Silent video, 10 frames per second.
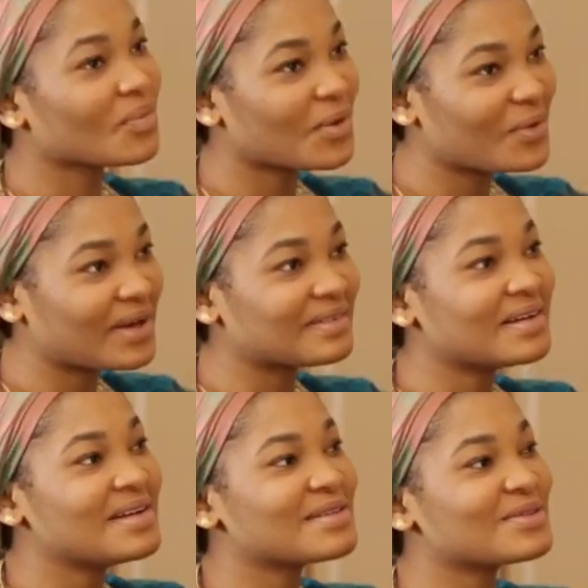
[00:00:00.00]
All right.
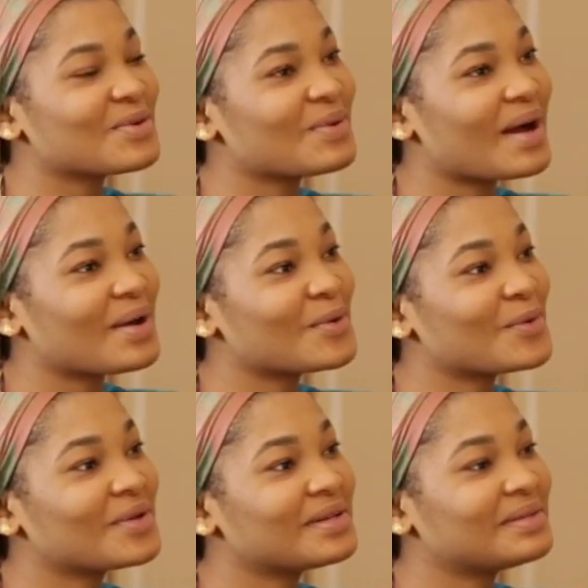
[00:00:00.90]
So I
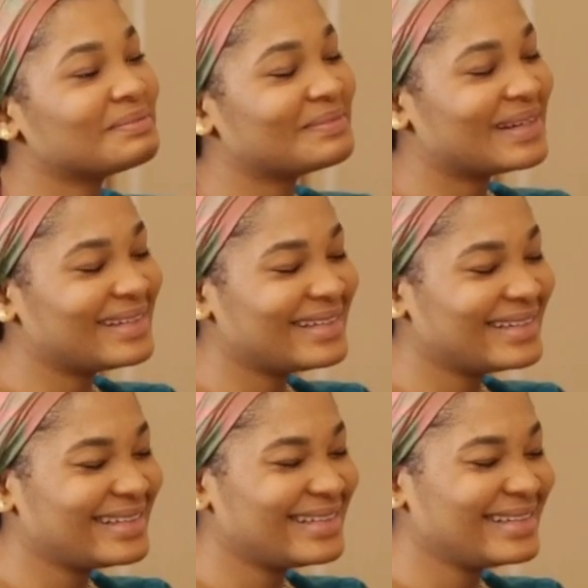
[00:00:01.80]
own
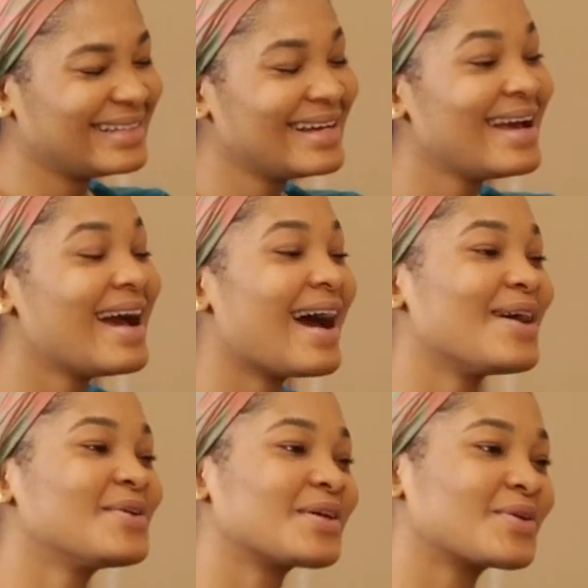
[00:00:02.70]

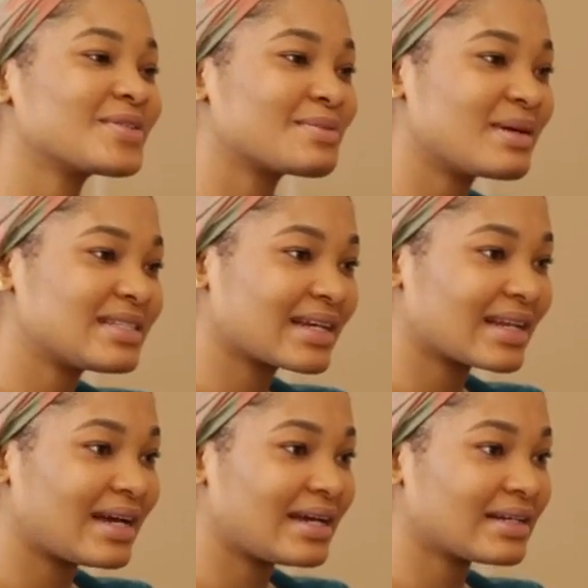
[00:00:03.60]
I own a cosmetic
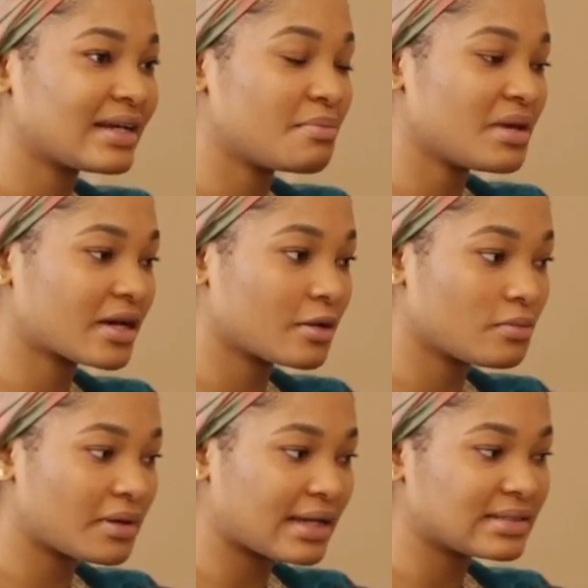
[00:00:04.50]
line, a
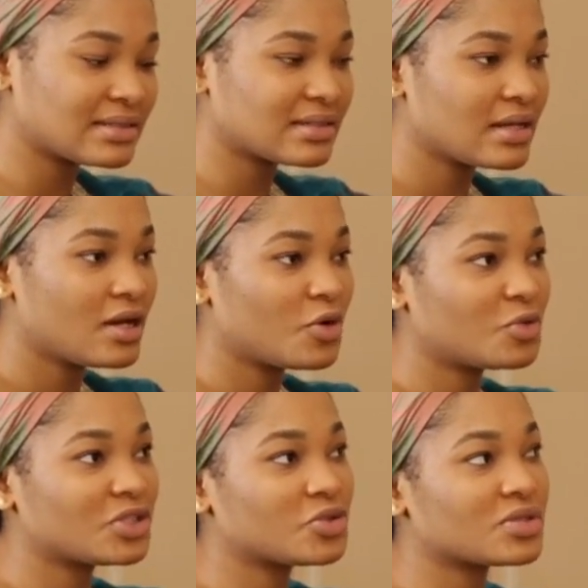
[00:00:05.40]
makeup brand,
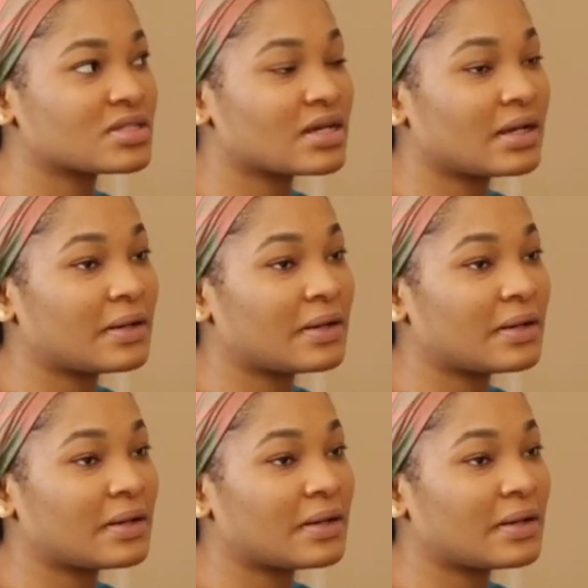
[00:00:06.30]
which was